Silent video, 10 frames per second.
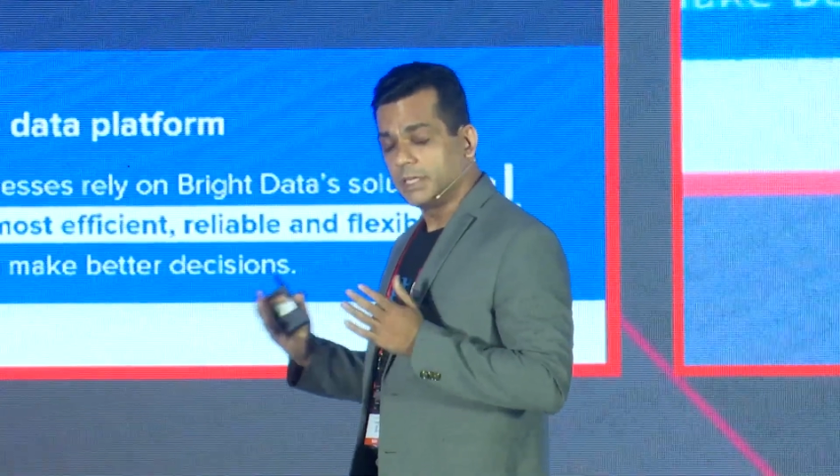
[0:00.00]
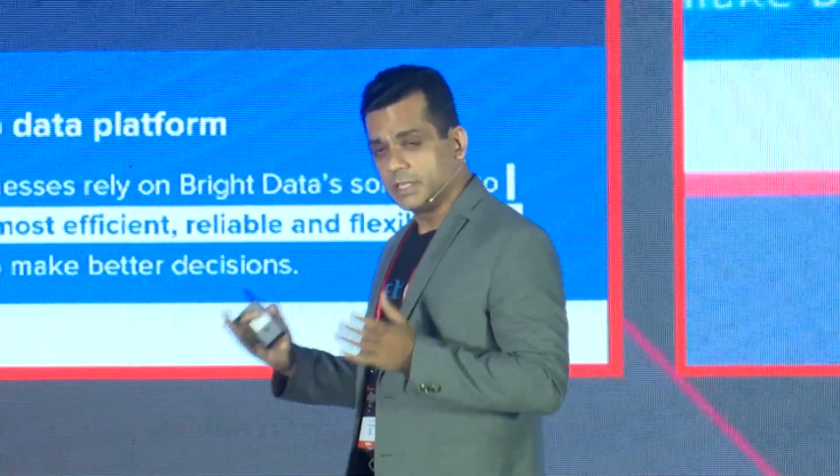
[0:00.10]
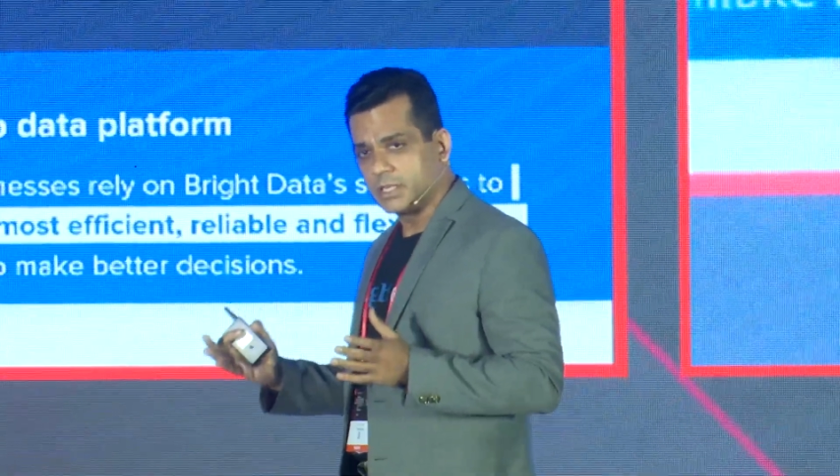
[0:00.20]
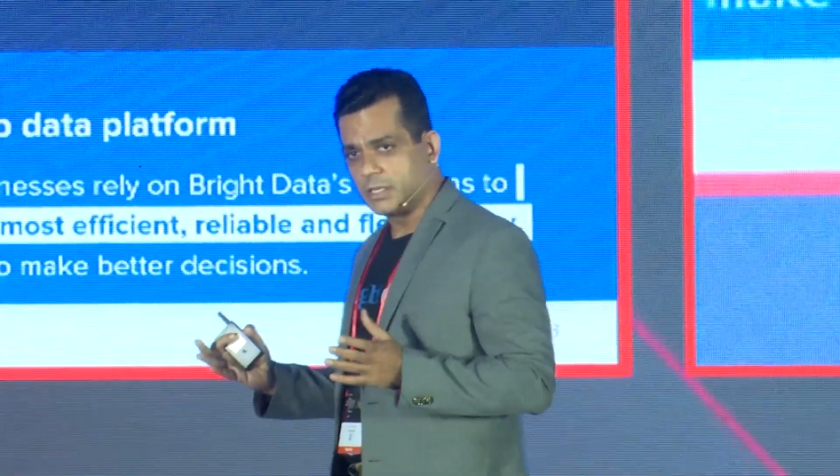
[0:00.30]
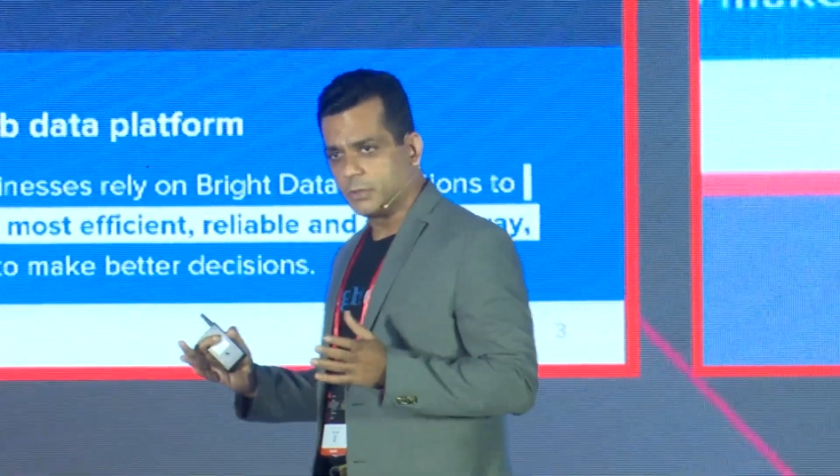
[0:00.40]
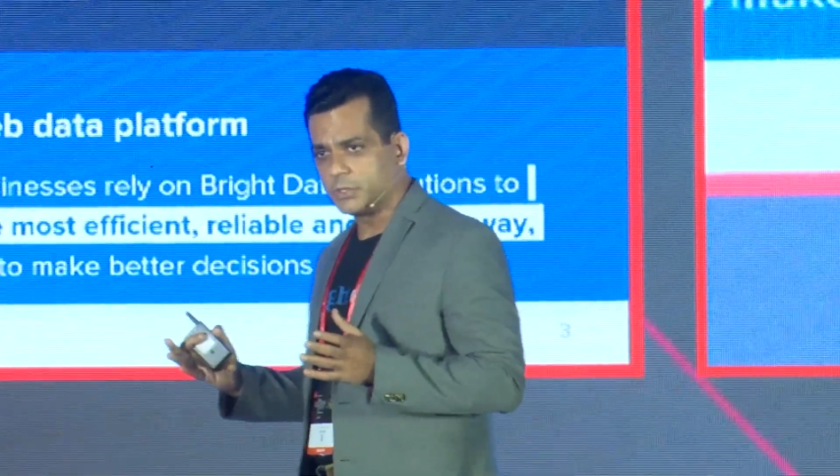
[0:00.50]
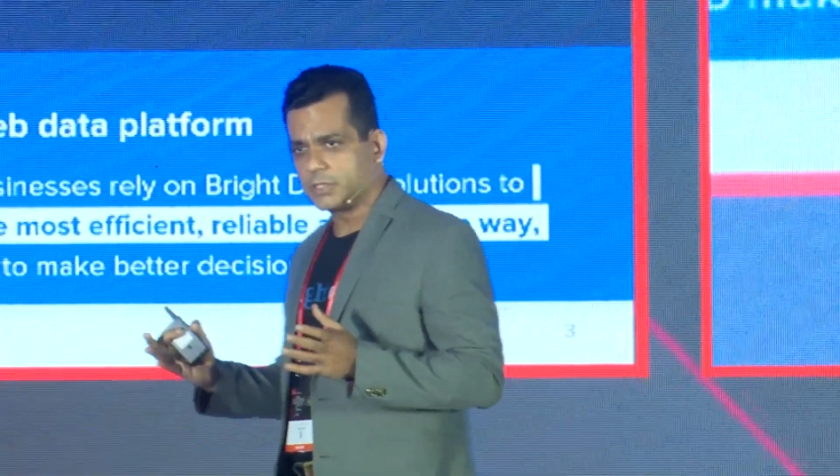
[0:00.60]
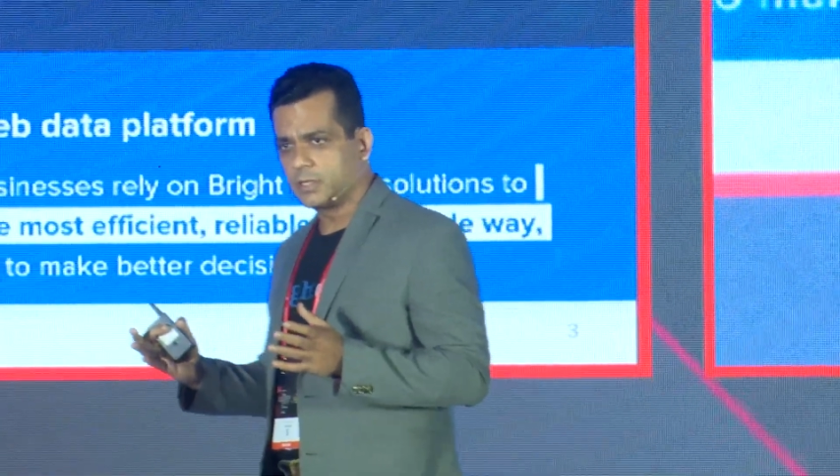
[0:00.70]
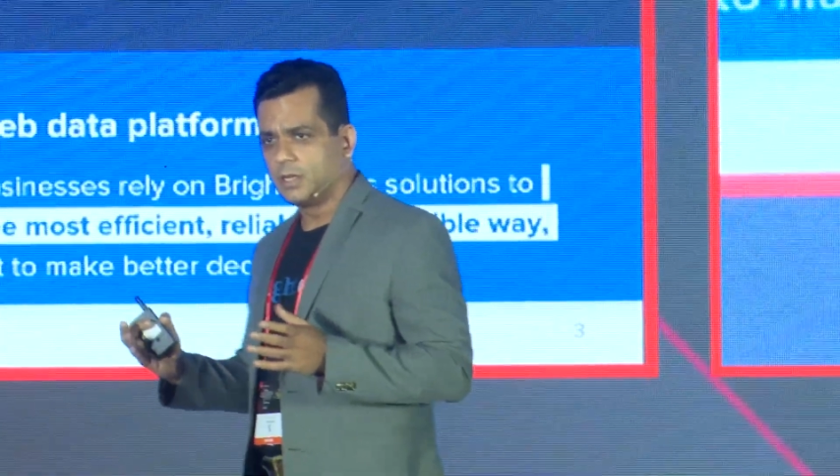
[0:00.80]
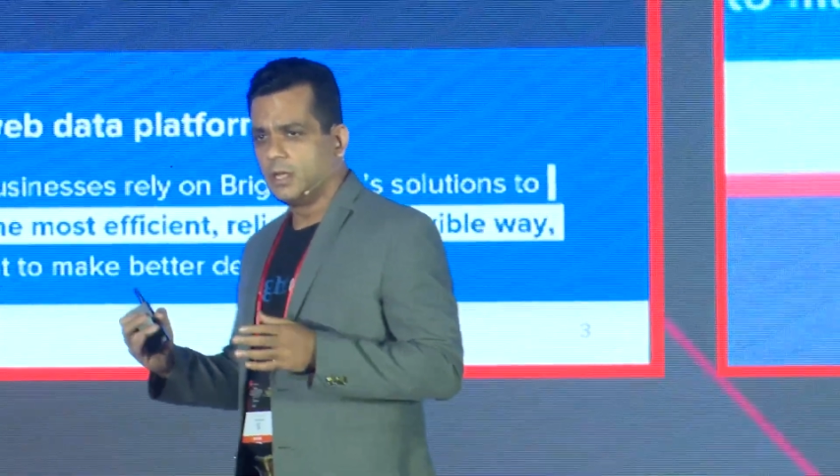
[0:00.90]
institutes,
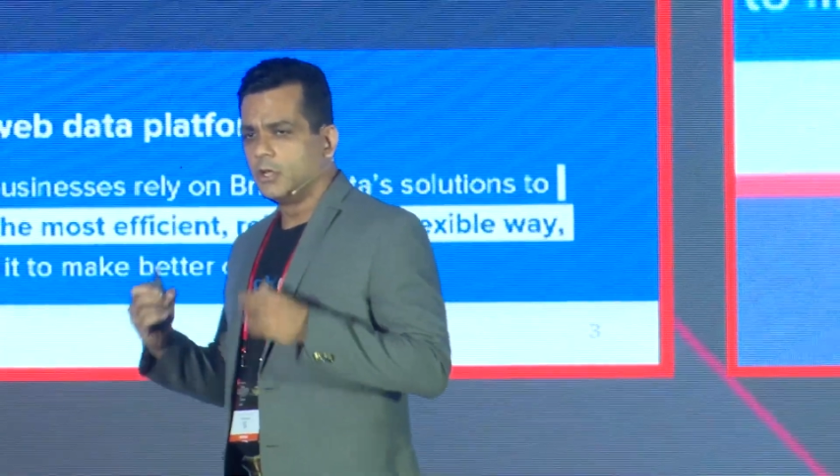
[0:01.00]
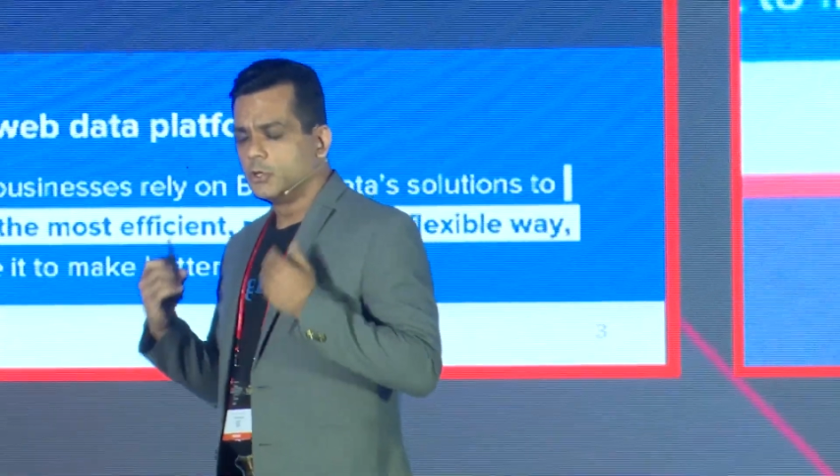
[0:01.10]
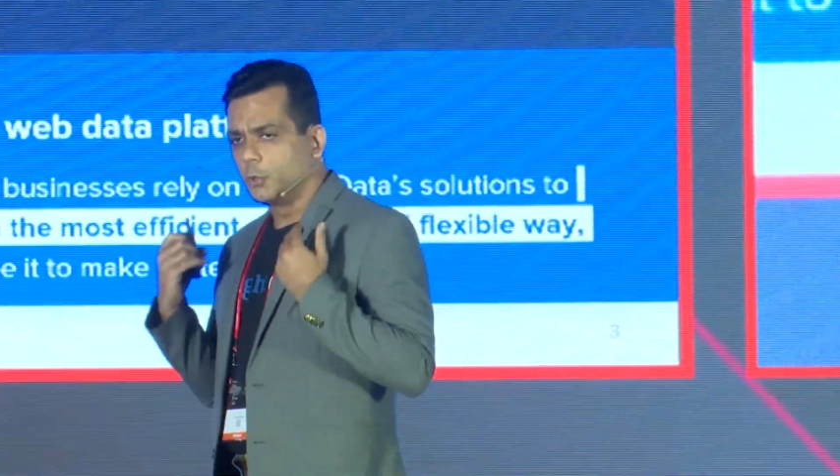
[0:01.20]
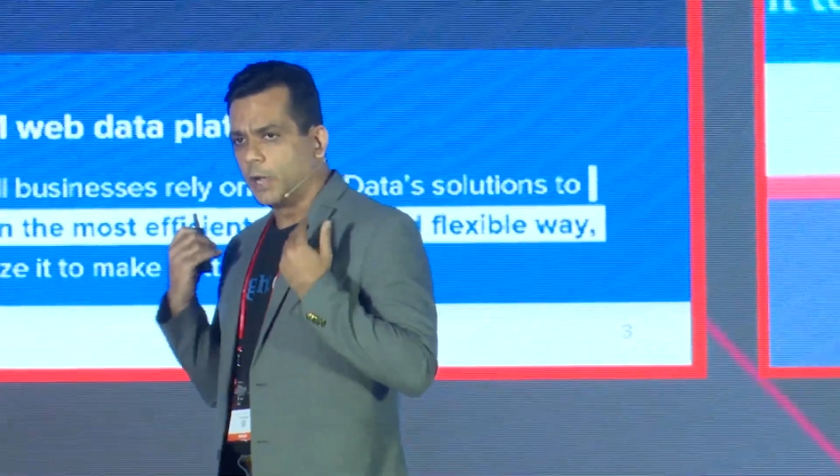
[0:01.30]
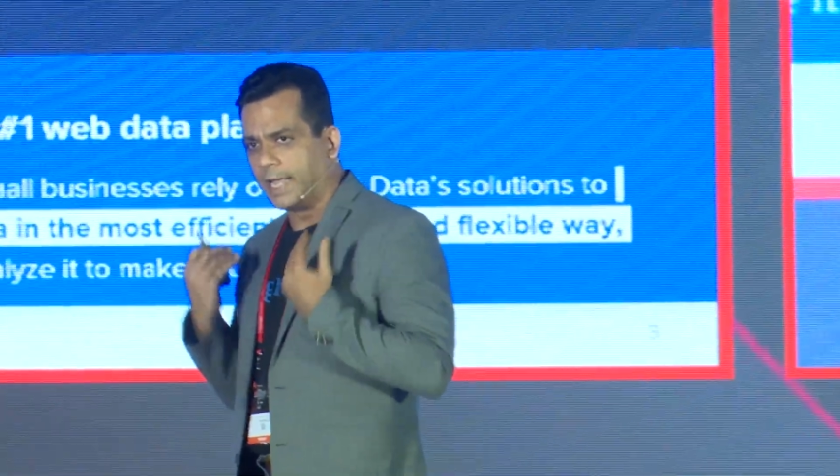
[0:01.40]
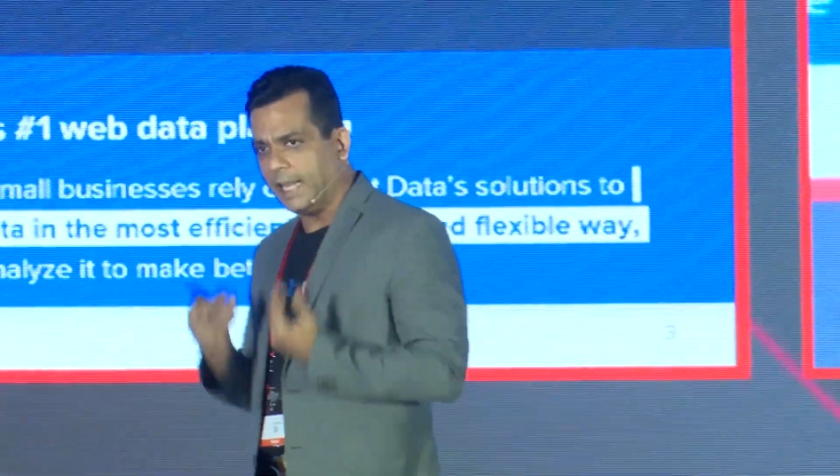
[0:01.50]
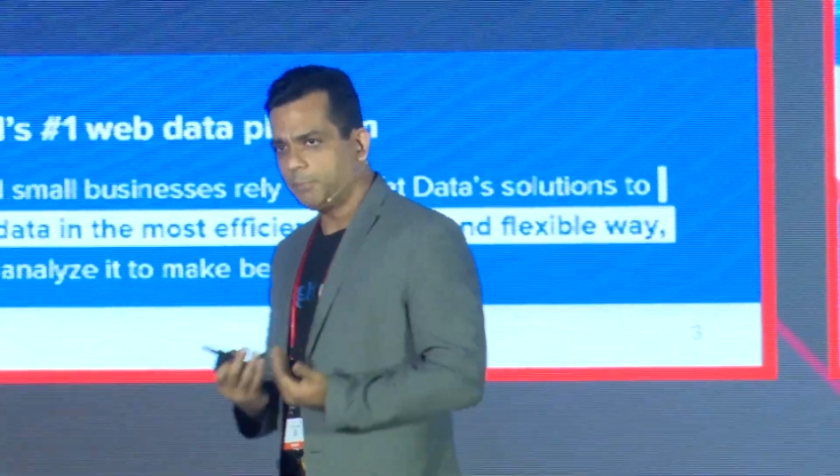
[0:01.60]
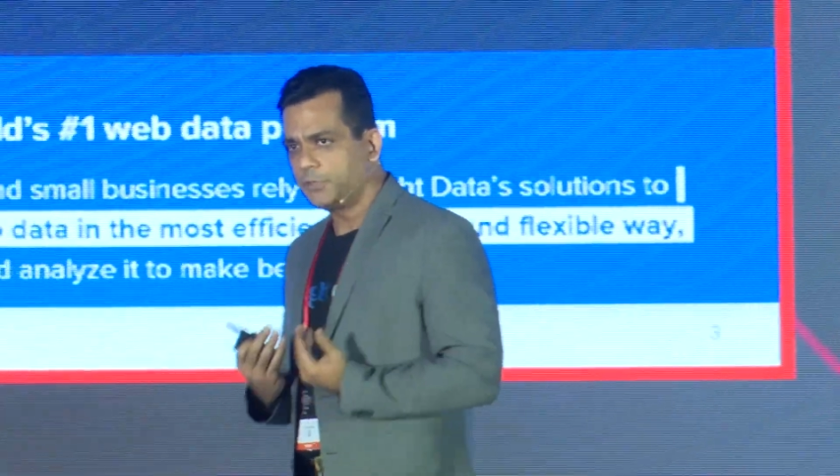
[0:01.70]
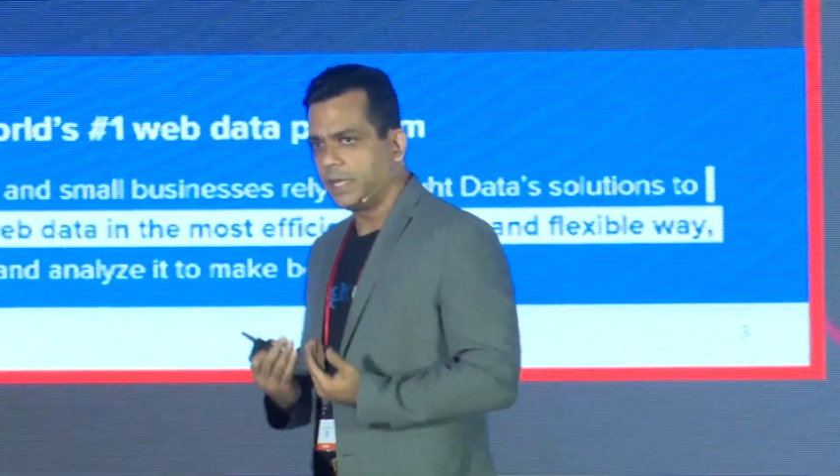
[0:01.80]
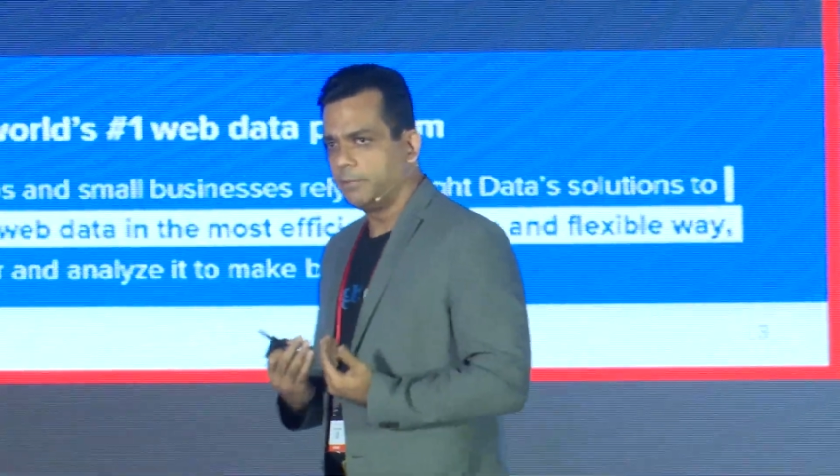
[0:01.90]
to help
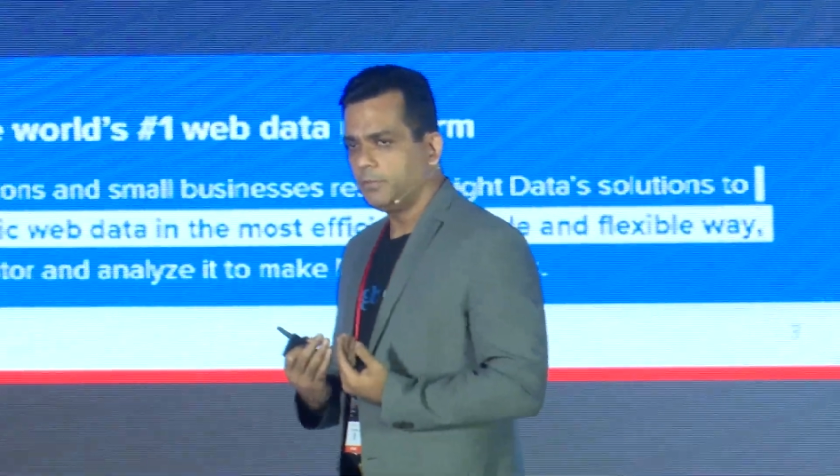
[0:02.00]
them